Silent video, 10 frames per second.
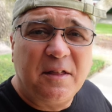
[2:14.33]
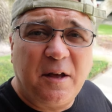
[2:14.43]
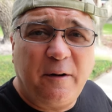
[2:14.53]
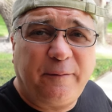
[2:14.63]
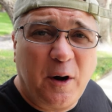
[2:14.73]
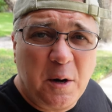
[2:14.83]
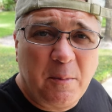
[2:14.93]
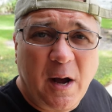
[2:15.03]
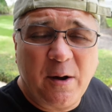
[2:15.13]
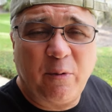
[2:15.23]
than a friend of
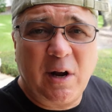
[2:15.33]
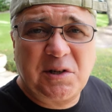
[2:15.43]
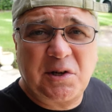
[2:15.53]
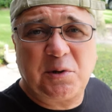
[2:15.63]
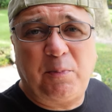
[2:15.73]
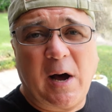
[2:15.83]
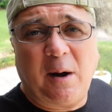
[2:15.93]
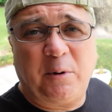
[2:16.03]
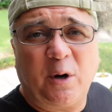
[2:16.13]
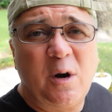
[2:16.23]
mine, Russ's
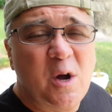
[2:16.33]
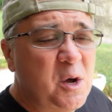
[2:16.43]
bobber,